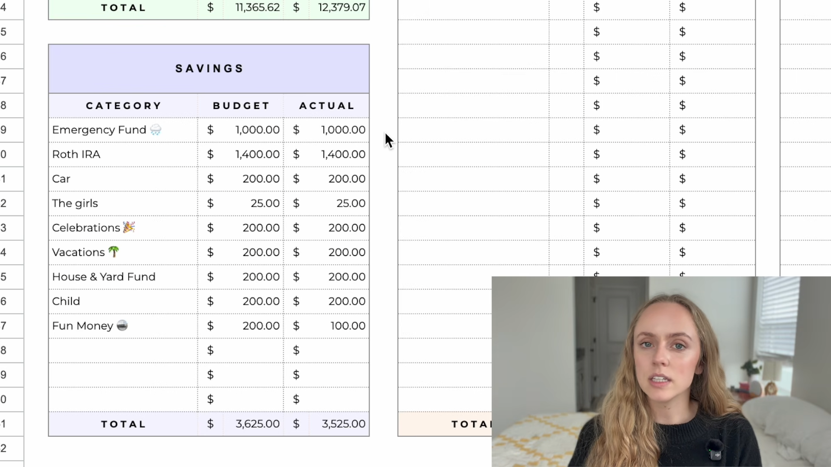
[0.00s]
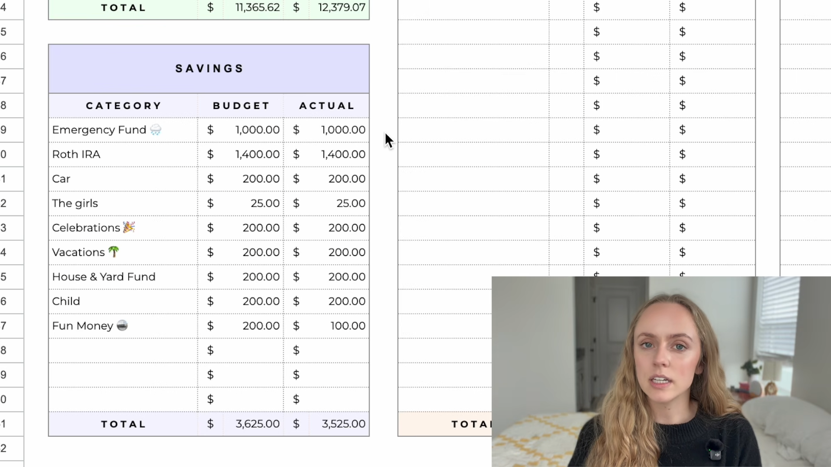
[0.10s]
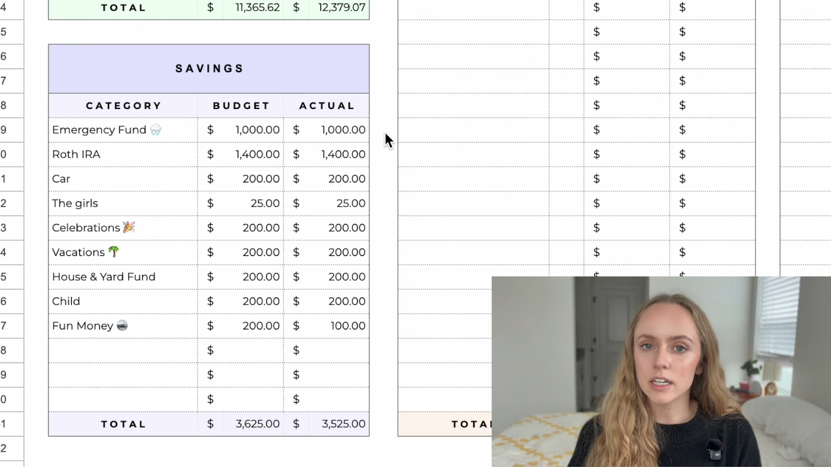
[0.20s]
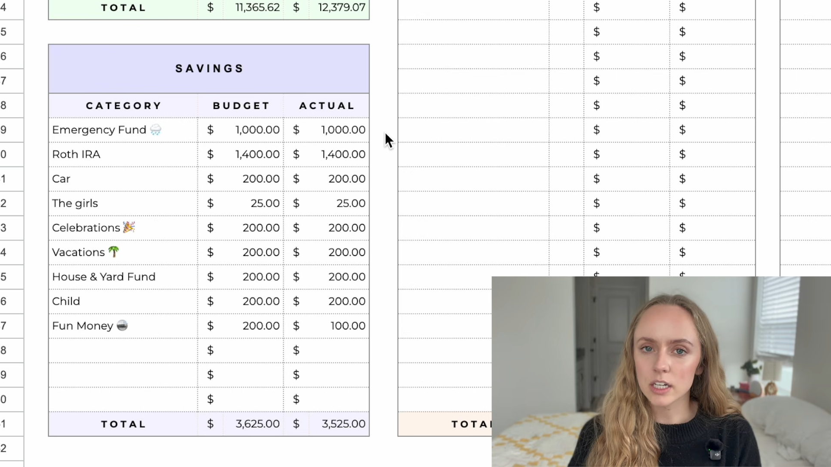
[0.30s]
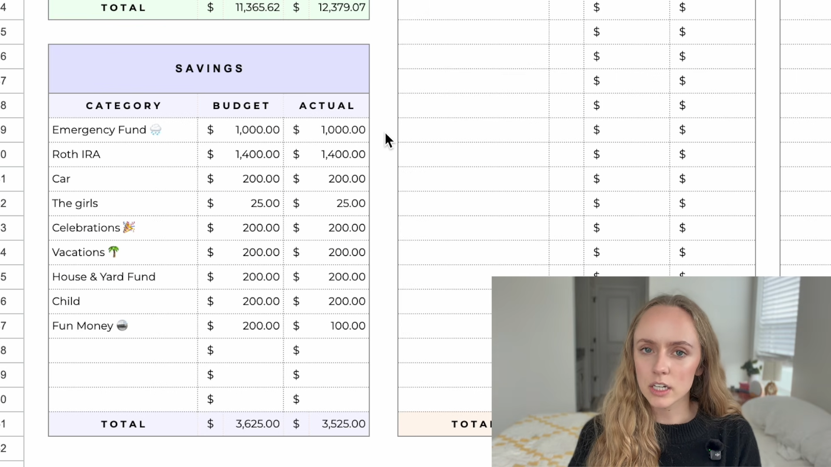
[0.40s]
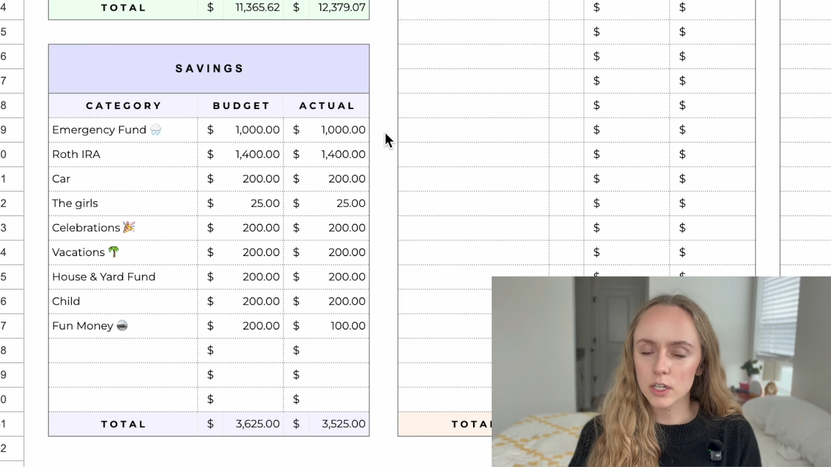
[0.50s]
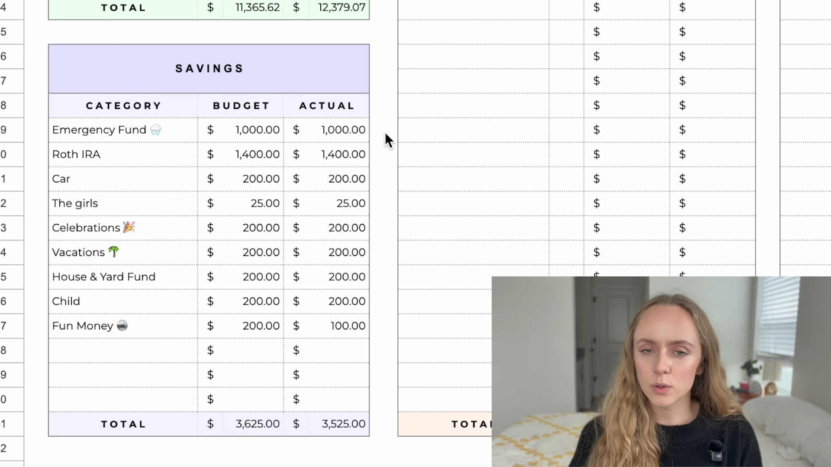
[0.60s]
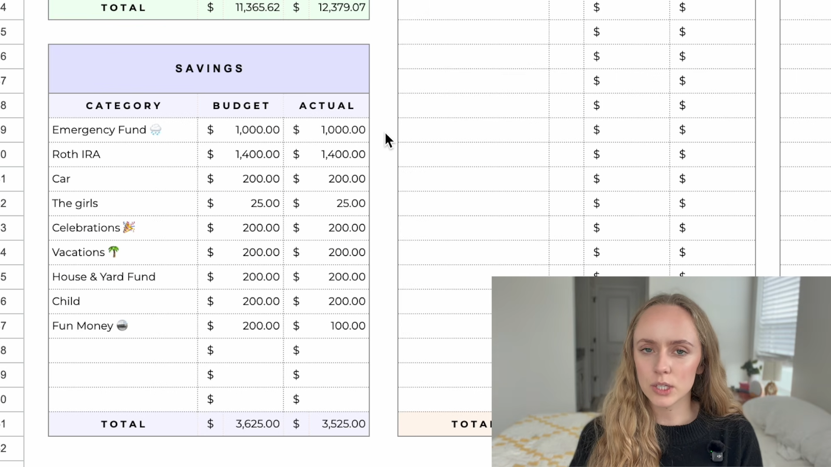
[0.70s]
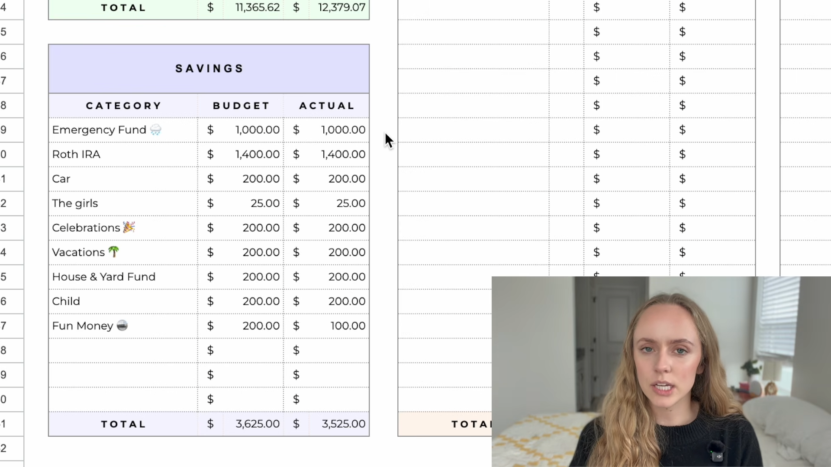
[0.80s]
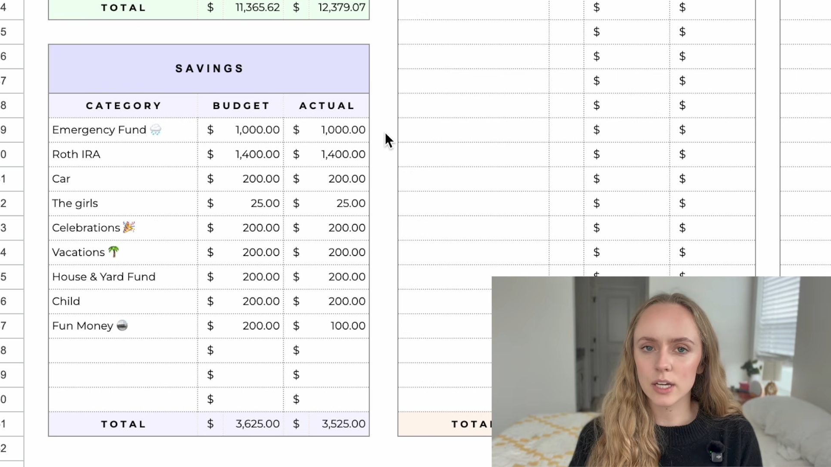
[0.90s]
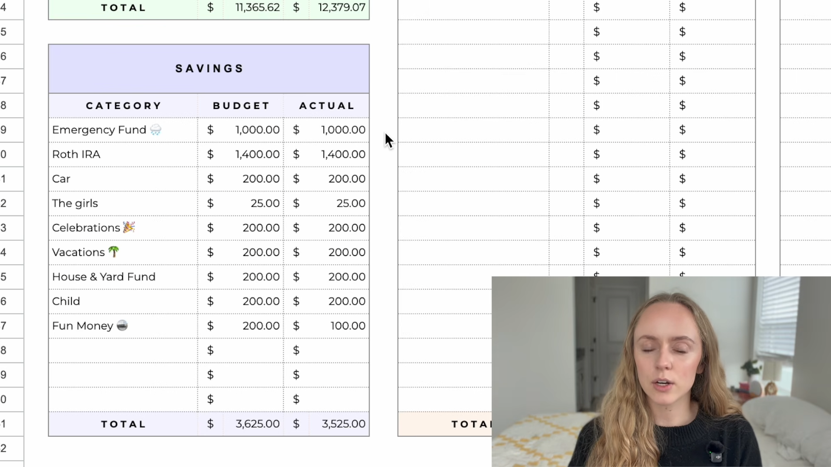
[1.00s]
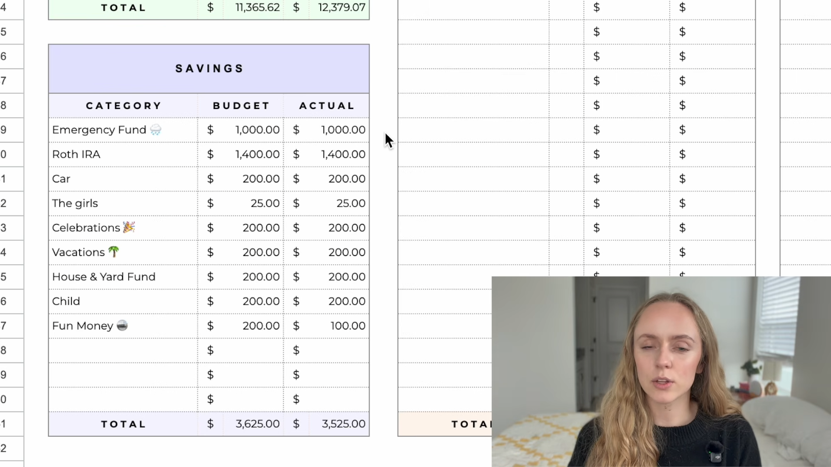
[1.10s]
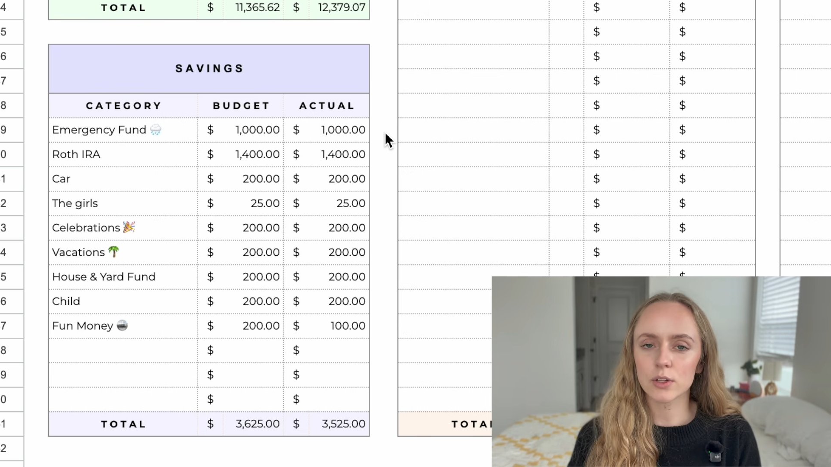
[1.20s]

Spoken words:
year in order to hit our